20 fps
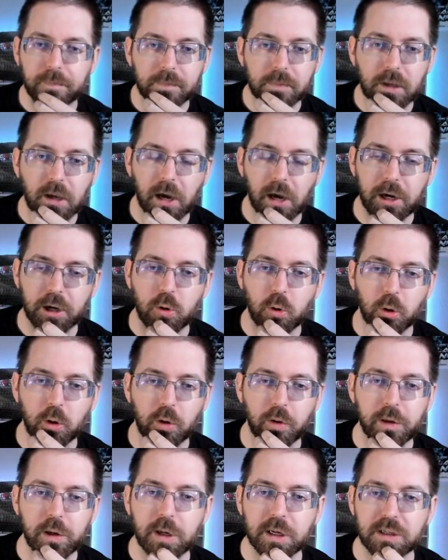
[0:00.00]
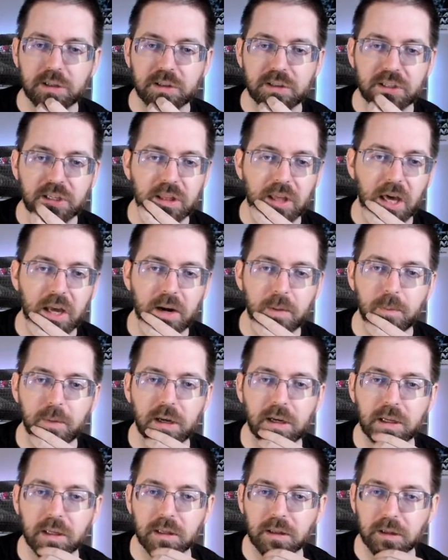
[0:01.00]
Kind of cool that you get to see that
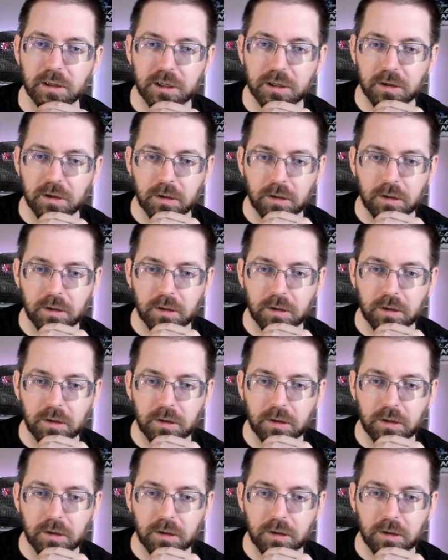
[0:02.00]
immediately.